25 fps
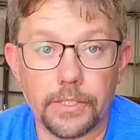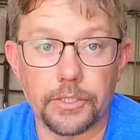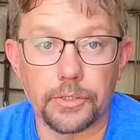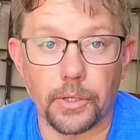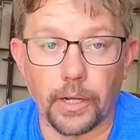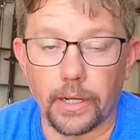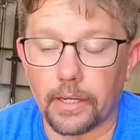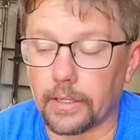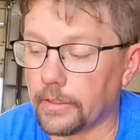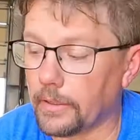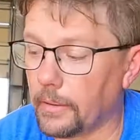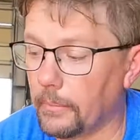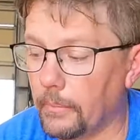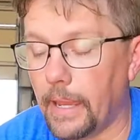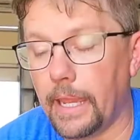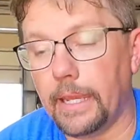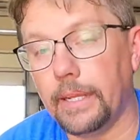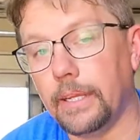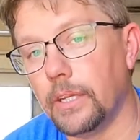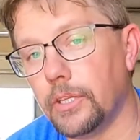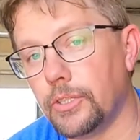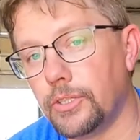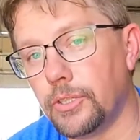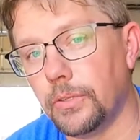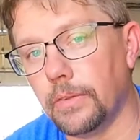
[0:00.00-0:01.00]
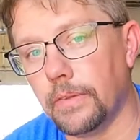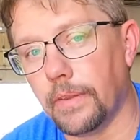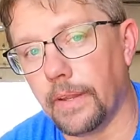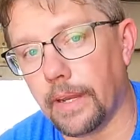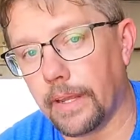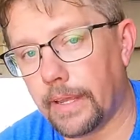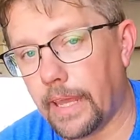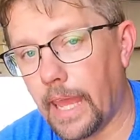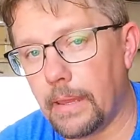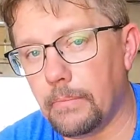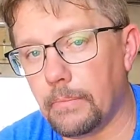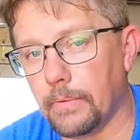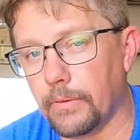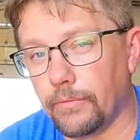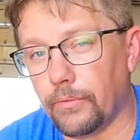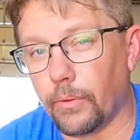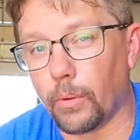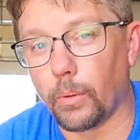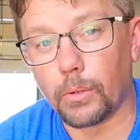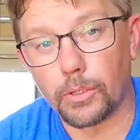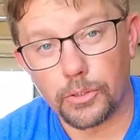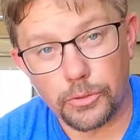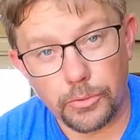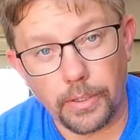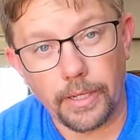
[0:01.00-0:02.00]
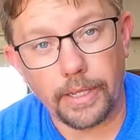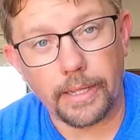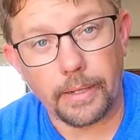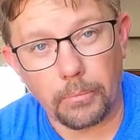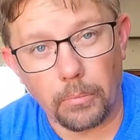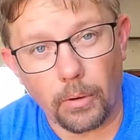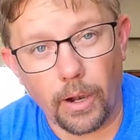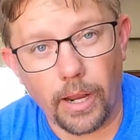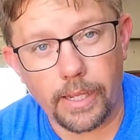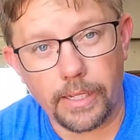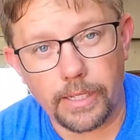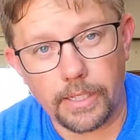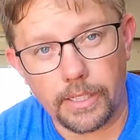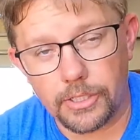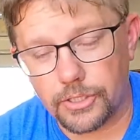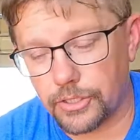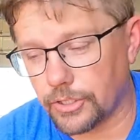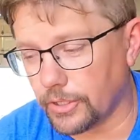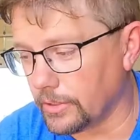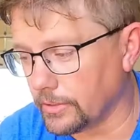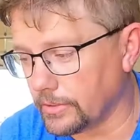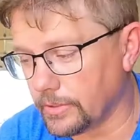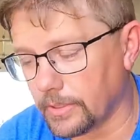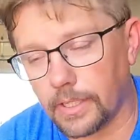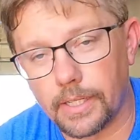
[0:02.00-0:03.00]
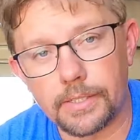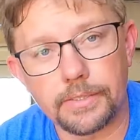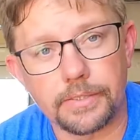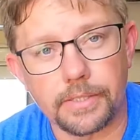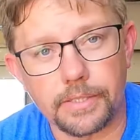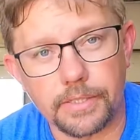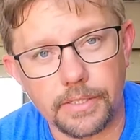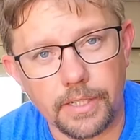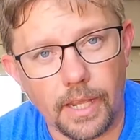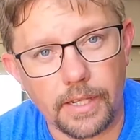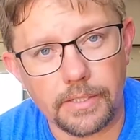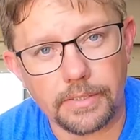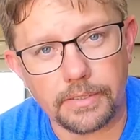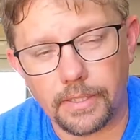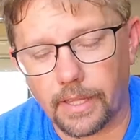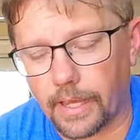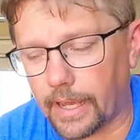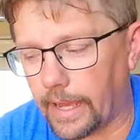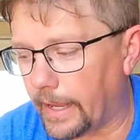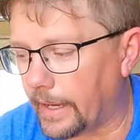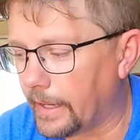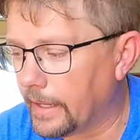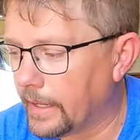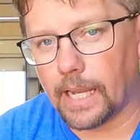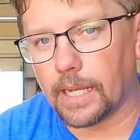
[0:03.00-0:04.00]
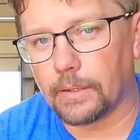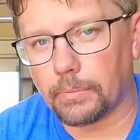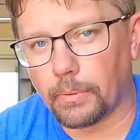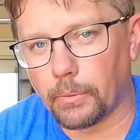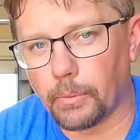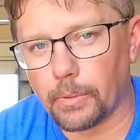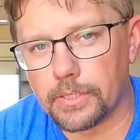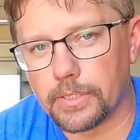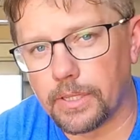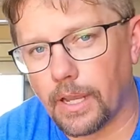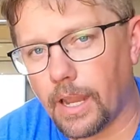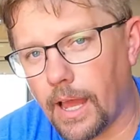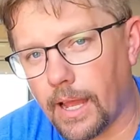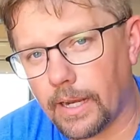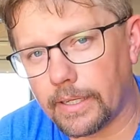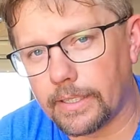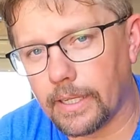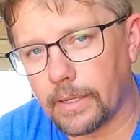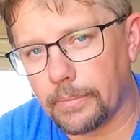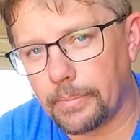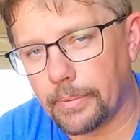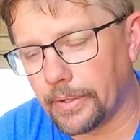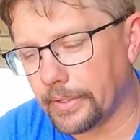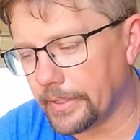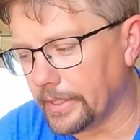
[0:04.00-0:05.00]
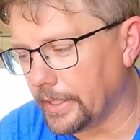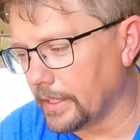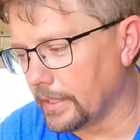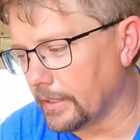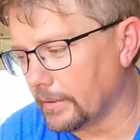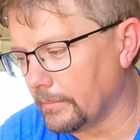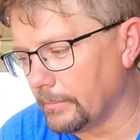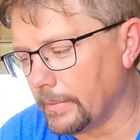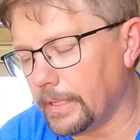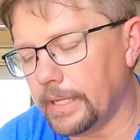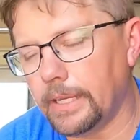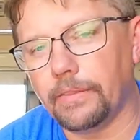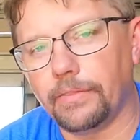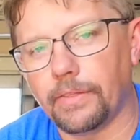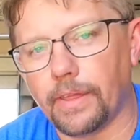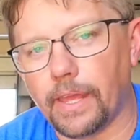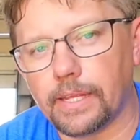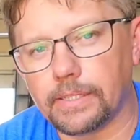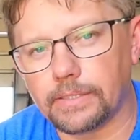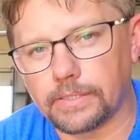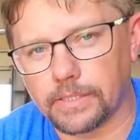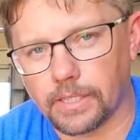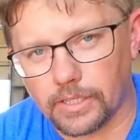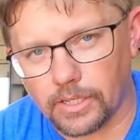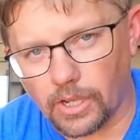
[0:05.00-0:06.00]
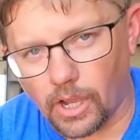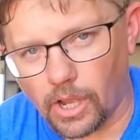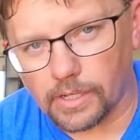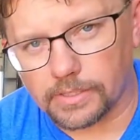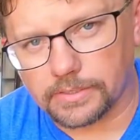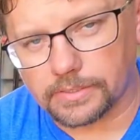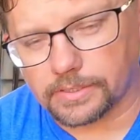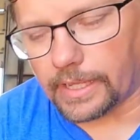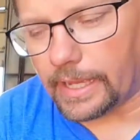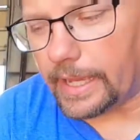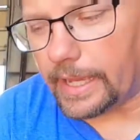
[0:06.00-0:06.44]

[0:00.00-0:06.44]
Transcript: this trailer, the main issue that it came in for was really a brake issue, so let's discuss that. Caliper was locked up on here. Many things can cause